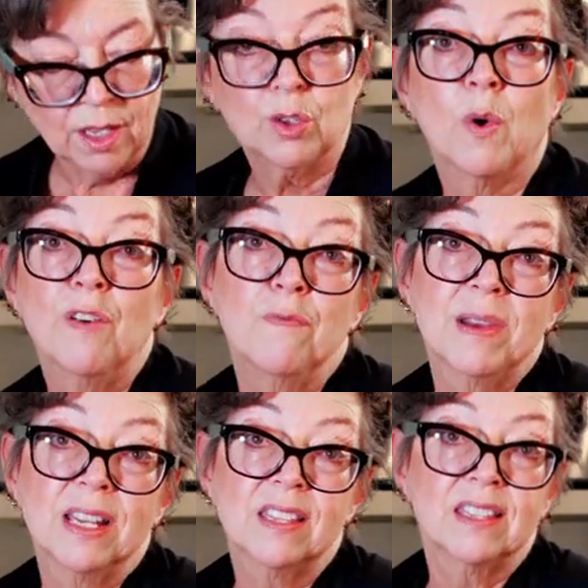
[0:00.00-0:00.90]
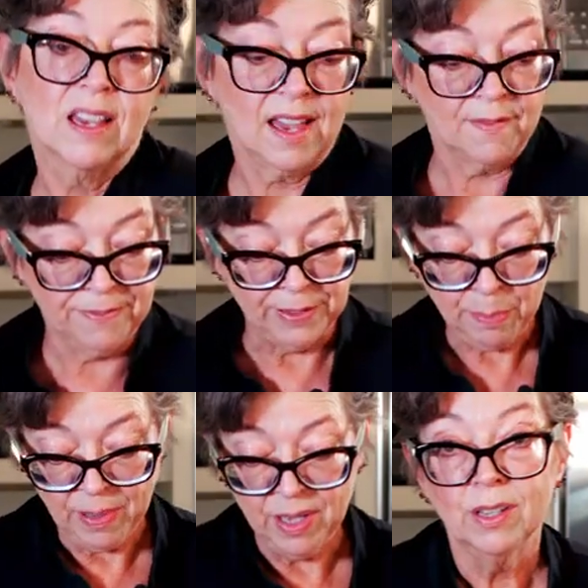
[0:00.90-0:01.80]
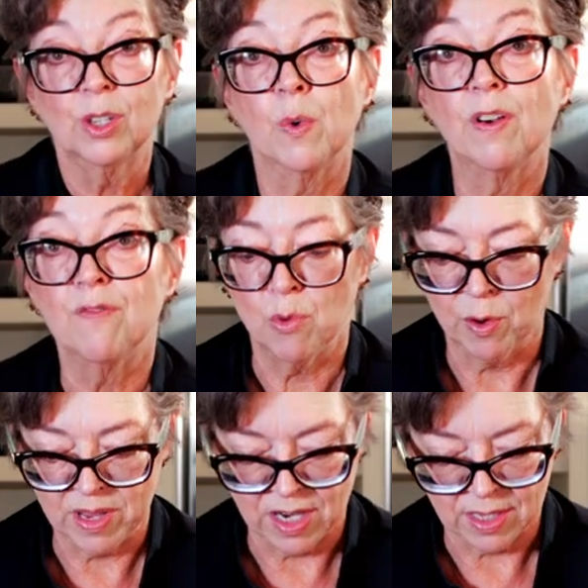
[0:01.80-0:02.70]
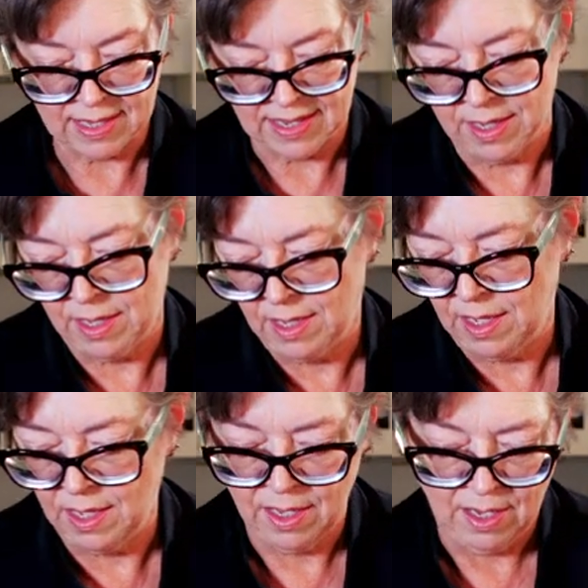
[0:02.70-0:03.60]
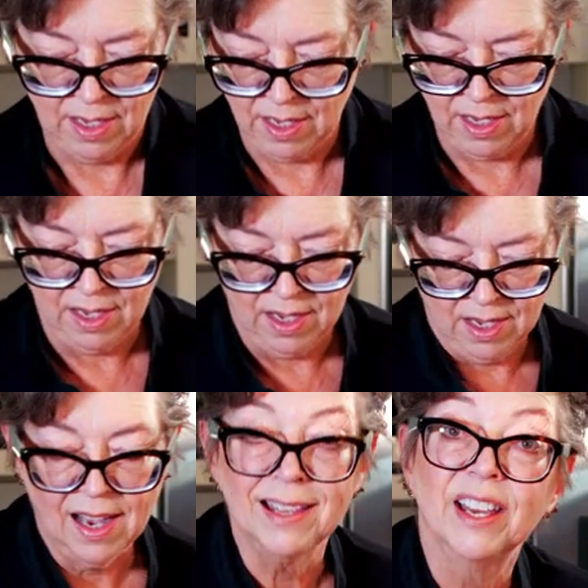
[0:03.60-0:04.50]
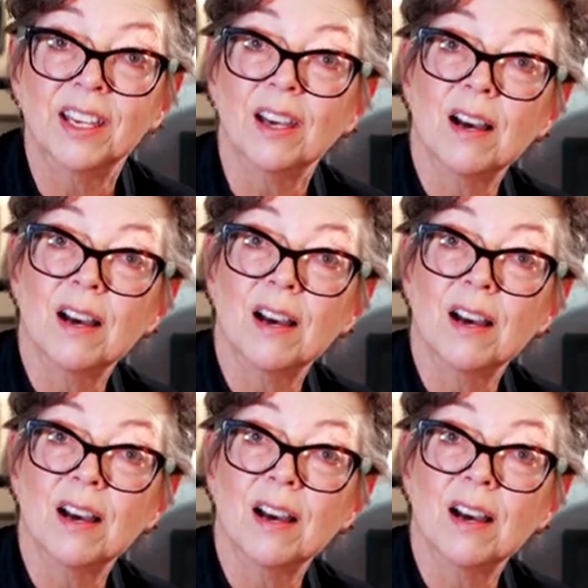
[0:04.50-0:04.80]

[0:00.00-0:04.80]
twelve minutes flip, twelve more minutes. I like